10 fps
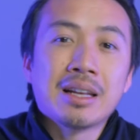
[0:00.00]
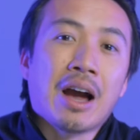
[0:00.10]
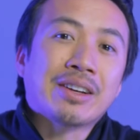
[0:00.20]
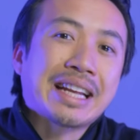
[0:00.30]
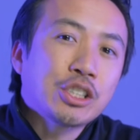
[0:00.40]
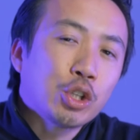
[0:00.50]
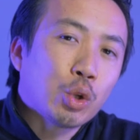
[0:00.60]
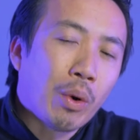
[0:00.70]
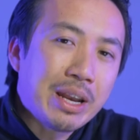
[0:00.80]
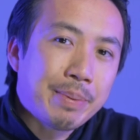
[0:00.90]
Now it gets to
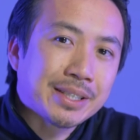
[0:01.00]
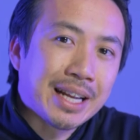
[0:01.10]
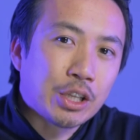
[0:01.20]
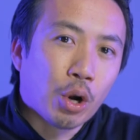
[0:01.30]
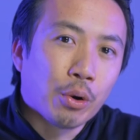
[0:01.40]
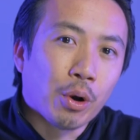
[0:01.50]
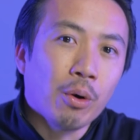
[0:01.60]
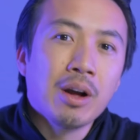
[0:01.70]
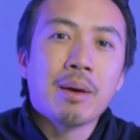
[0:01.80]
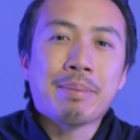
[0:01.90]
20%
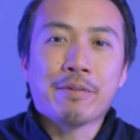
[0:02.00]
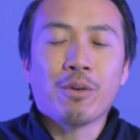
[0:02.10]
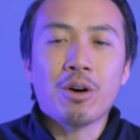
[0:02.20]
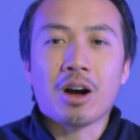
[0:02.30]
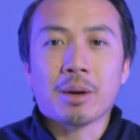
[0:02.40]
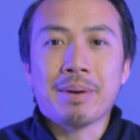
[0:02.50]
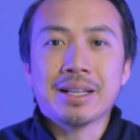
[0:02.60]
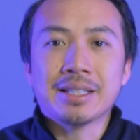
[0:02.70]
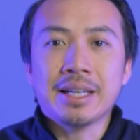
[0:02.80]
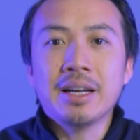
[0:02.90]
total before
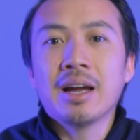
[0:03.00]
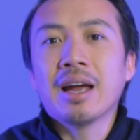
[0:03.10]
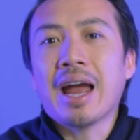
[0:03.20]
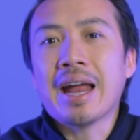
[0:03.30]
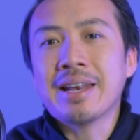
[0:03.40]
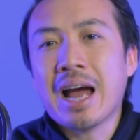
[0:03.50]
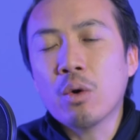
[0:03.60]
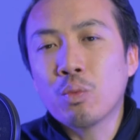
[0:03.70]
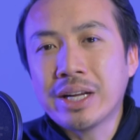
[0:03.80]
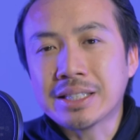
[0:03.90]
occupancy, and
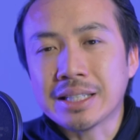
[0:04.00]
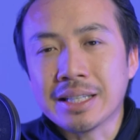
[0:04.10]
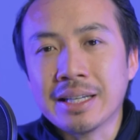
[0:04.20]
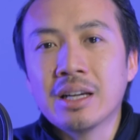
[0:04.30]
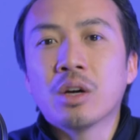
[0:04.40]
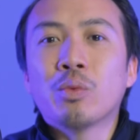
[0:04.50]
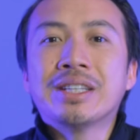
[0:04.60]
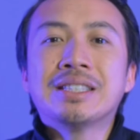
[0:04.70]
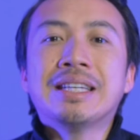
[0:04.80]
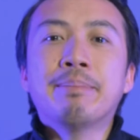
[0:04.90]
now recently
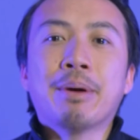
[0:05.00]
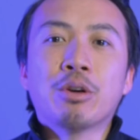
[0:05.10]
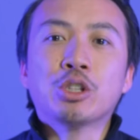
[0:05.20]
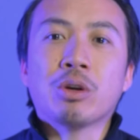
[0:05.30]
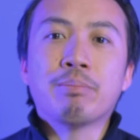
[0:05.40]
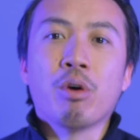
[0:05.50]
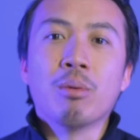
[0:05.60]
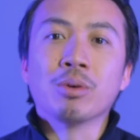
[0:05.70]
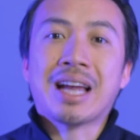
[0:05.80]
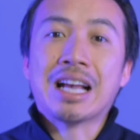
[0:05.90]
we've seen builders doing
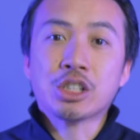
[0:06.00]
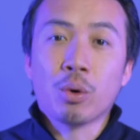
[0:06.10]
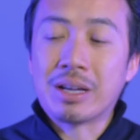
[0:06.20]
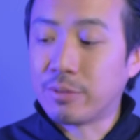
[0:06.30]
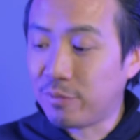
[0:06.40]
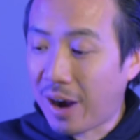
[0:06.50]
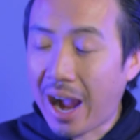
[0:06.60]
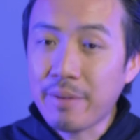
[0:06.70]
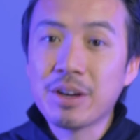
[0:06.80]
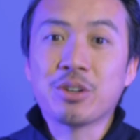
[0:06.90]
promos as low as
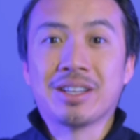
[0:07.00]
5 to